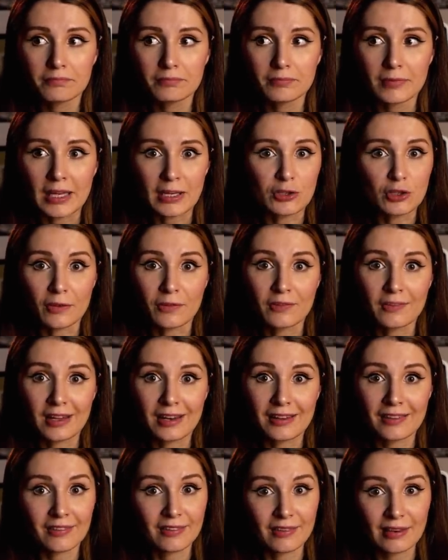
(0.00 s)
It just
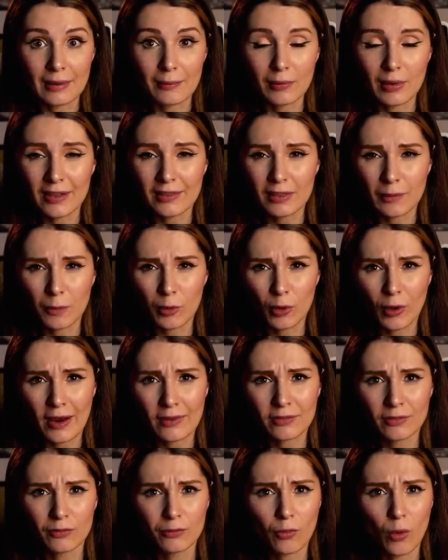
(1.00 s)
didn't seem like the
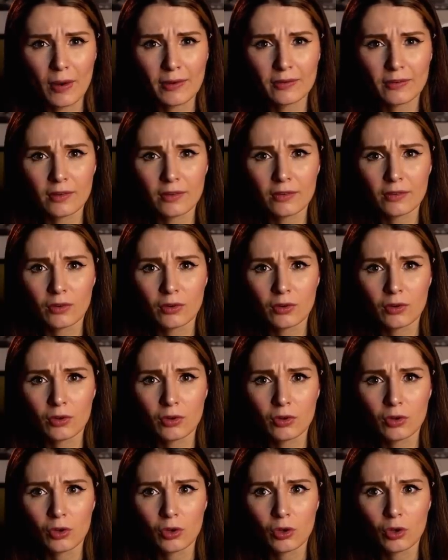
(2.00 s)
progressive voices
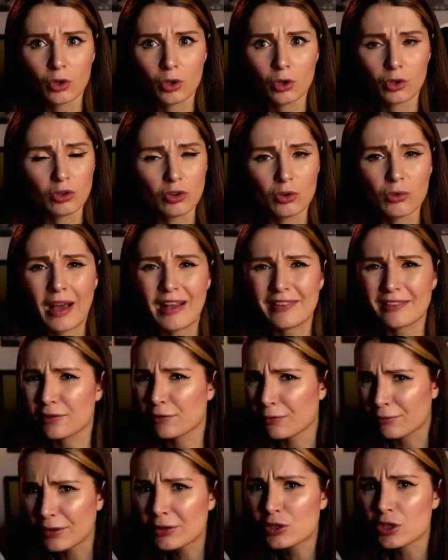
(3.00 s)
could do that
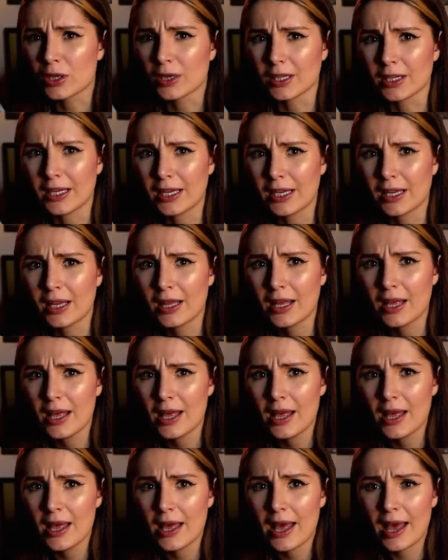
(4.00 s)
sufficiently.
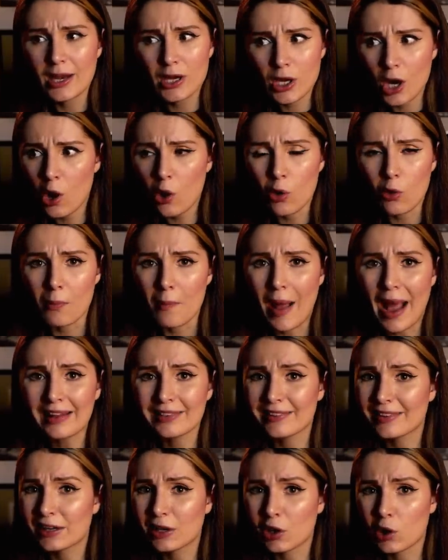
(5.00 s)
And no, Matt
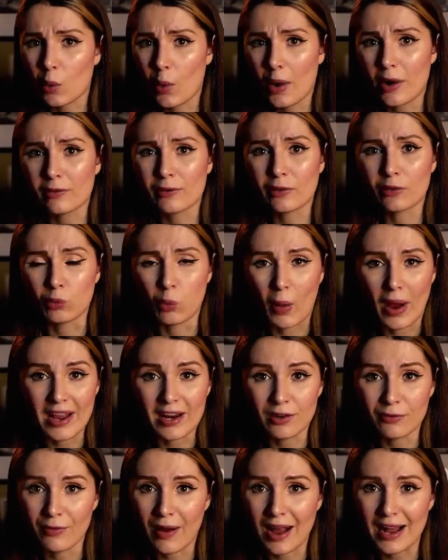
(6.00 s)
didn't go out of his way
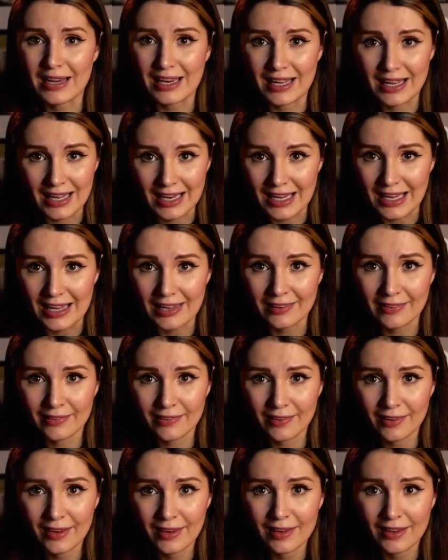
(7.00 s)
to find
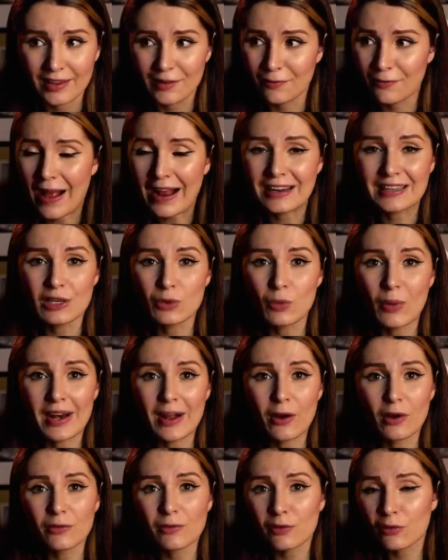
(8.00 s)
idiots. In fact, he went
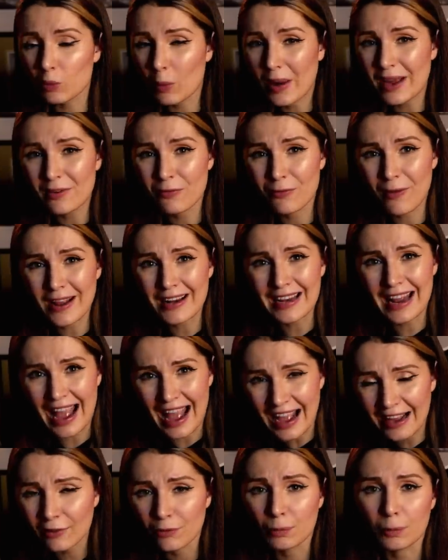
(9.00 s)
out of his way to find
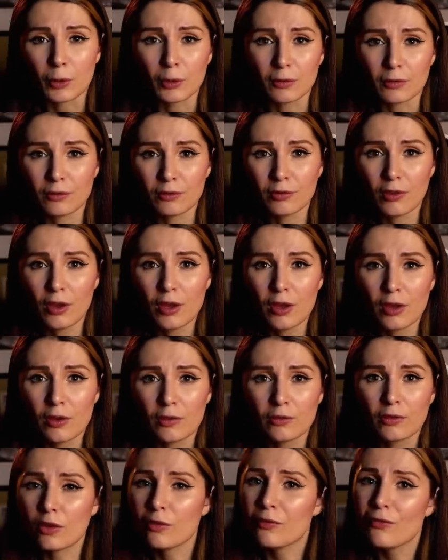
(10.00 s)
experts.
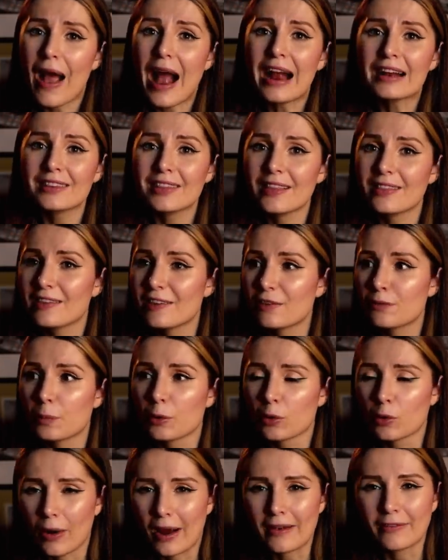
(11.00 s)
So the fact that these
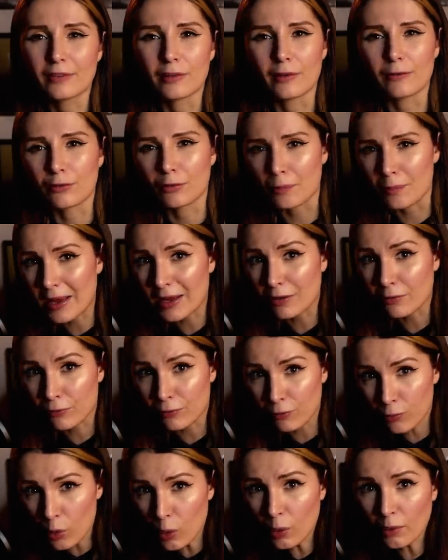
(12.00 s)
progressives made
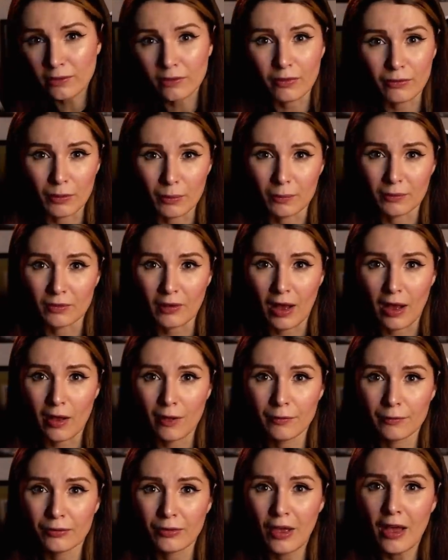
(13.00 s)
fools of
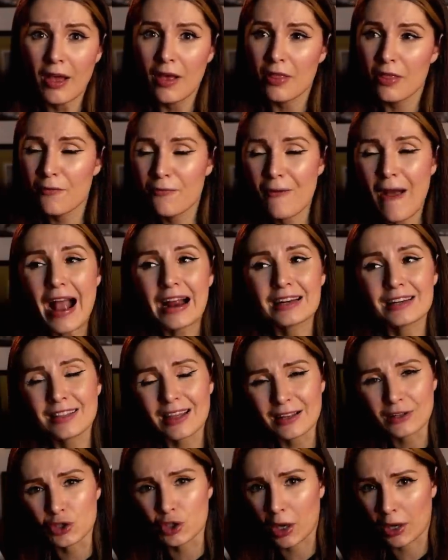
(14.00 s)
themselves, the fact
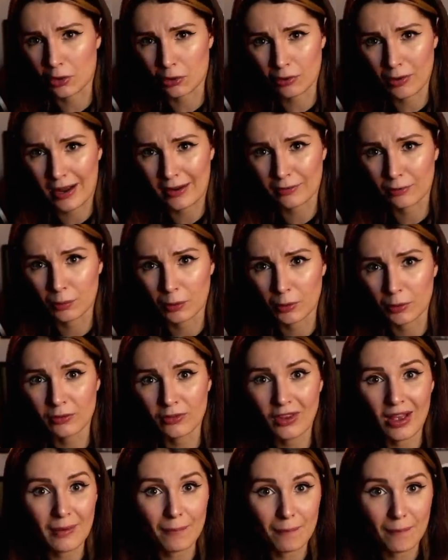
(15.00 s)
that gender experts
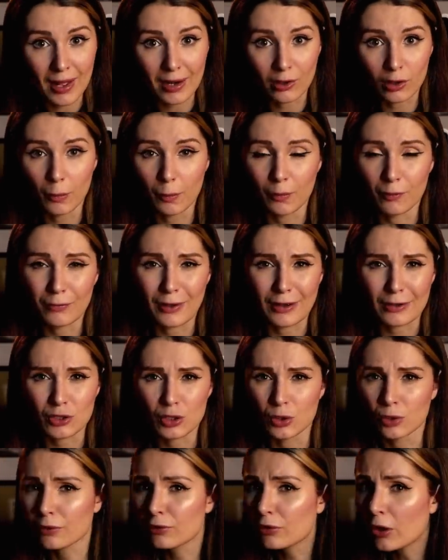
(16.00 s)
and medical
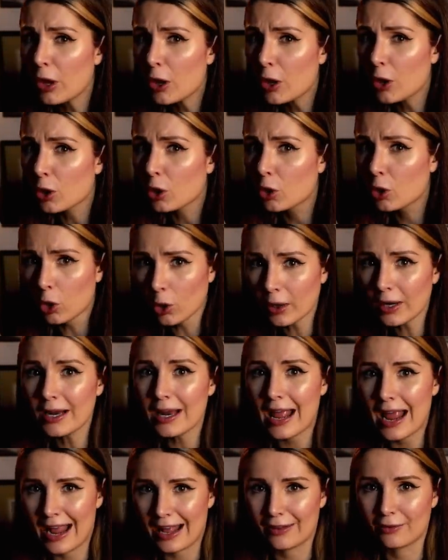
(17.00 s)
professionals couldn't
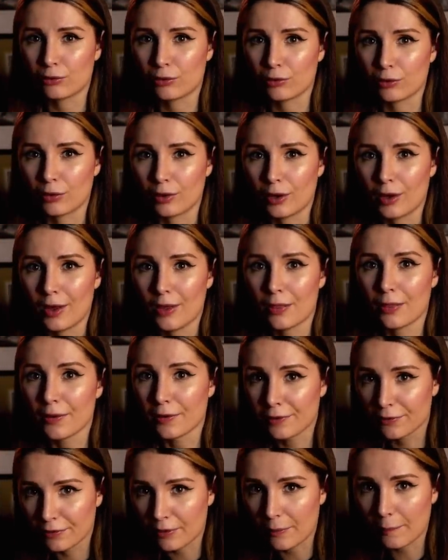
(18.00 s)
answer the
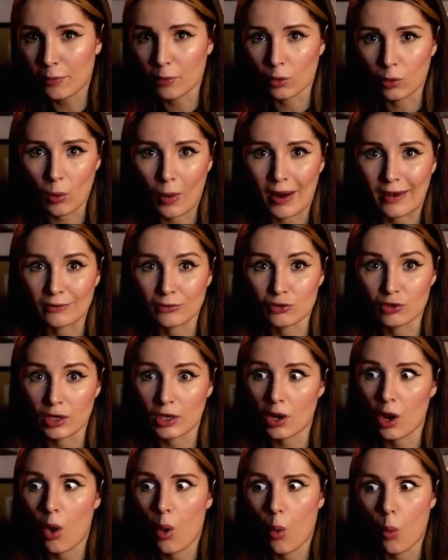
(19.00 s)
simple
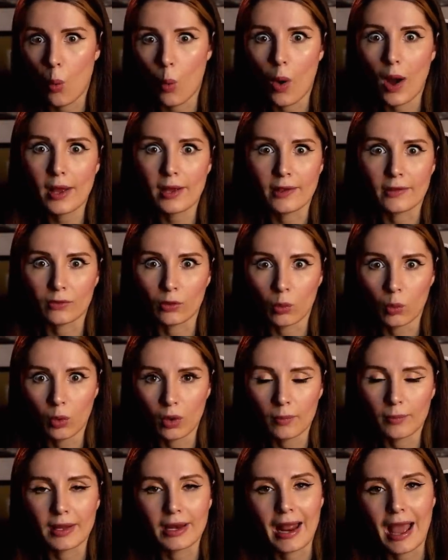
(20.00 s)
question, what is a
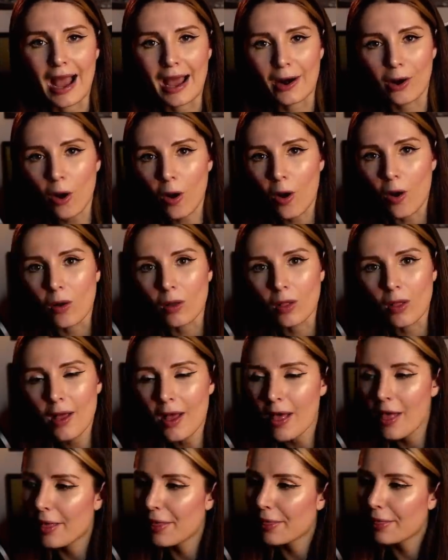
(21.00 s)
woman, at all,
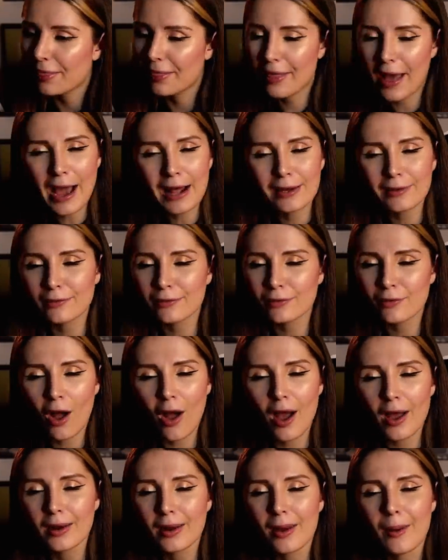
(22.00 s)
that is
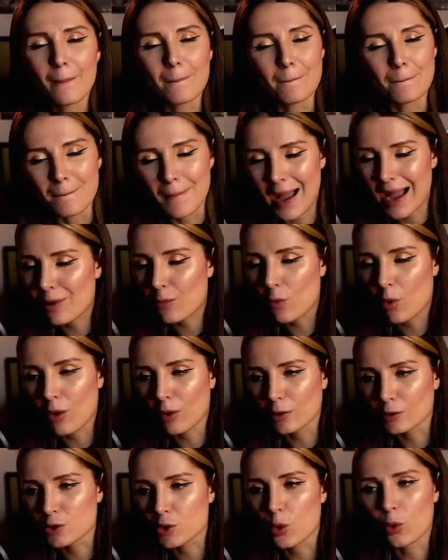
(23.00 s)
not Matt
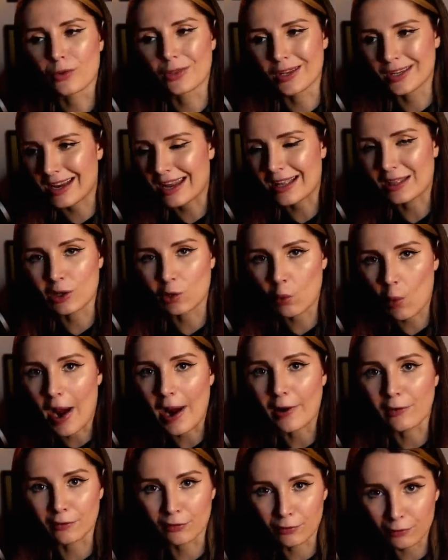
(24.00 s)
Walsh or the Daily
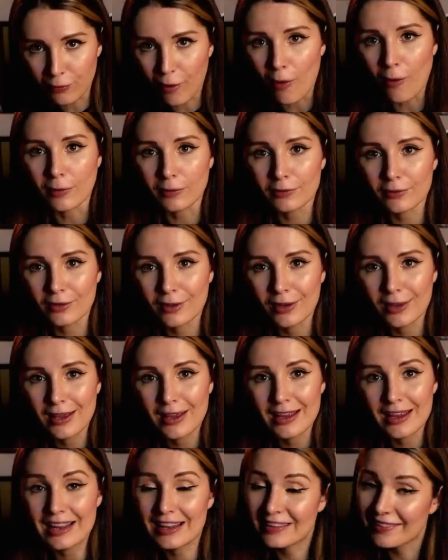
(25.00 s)
Wire's fault.
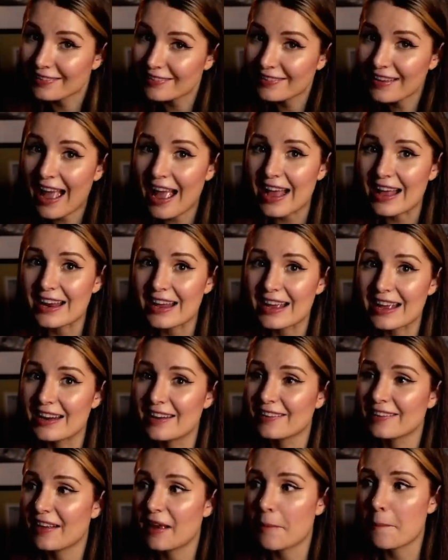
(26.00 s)
Instead, it
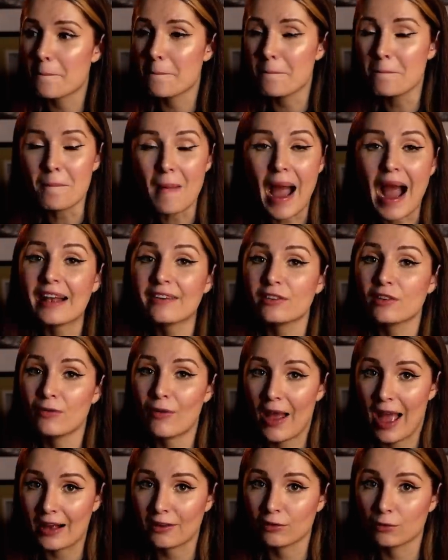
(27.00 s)
is a massive
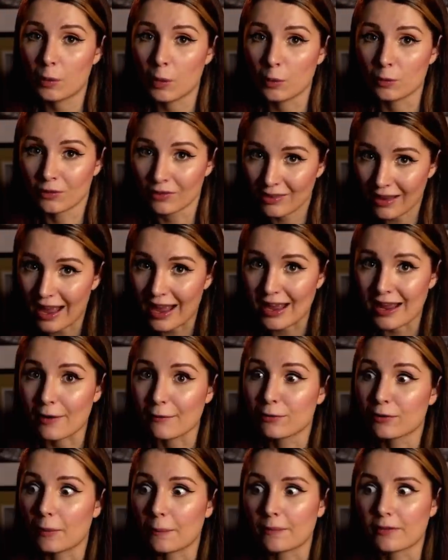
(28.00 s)
expose
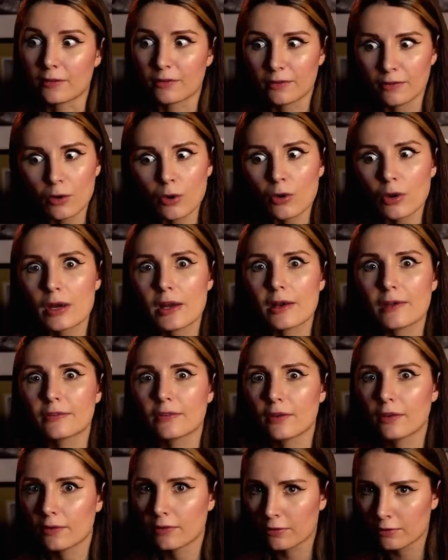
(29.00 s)
of some
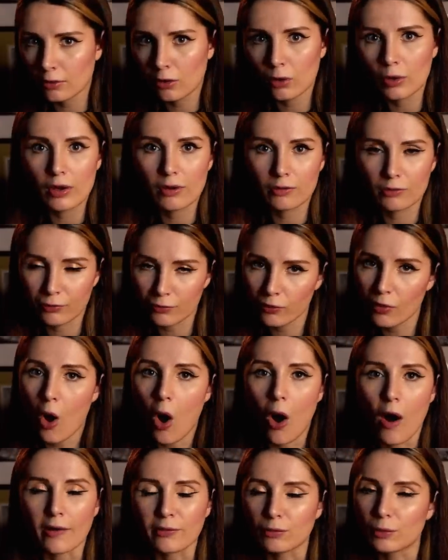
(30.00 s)
serious, serious
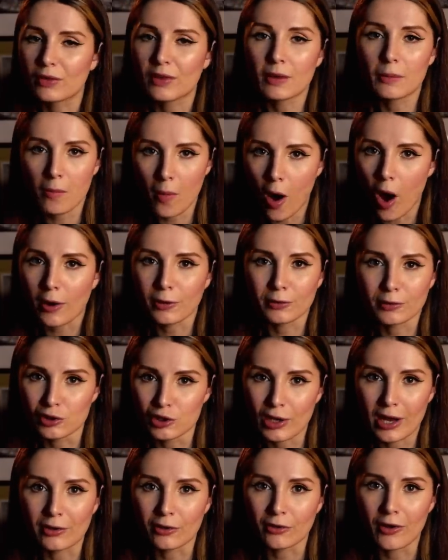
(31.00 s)
flaws within modern
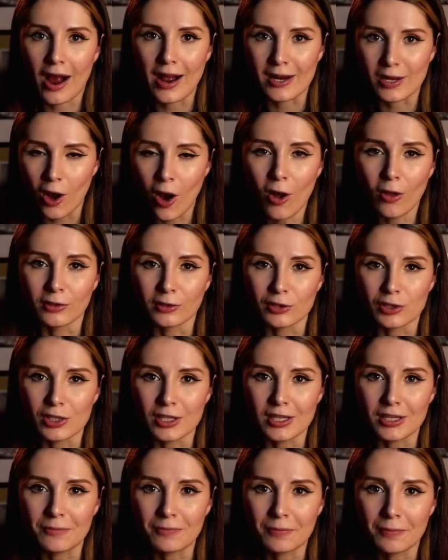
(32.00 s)
gender
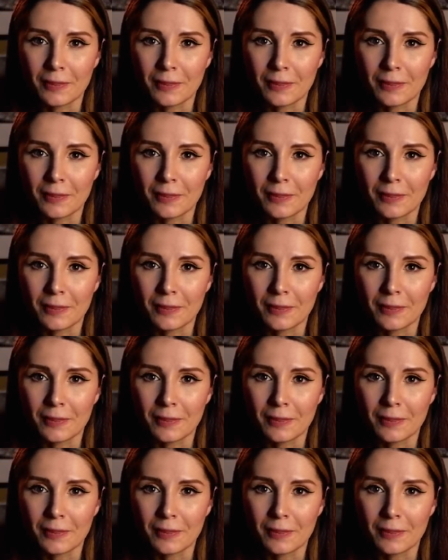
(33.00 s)
ideology.